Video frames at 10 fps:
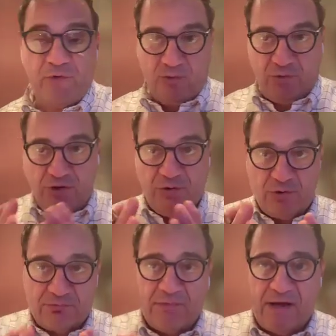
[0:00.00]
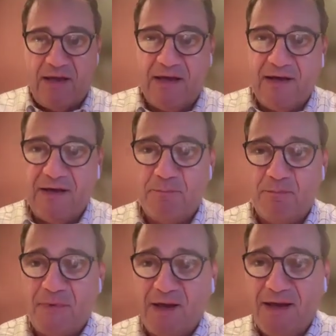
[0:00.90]
to uh,
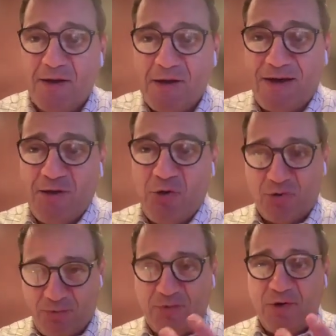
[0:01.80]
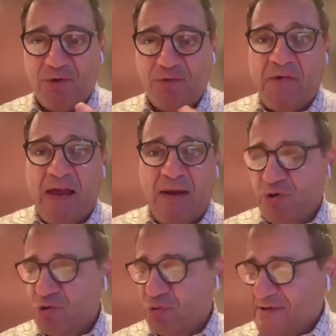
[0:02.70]
your fame,
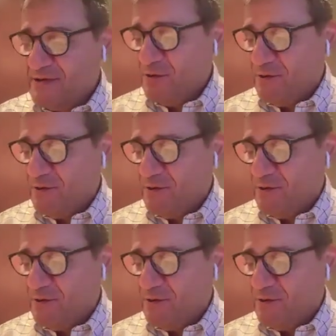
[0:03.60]
which was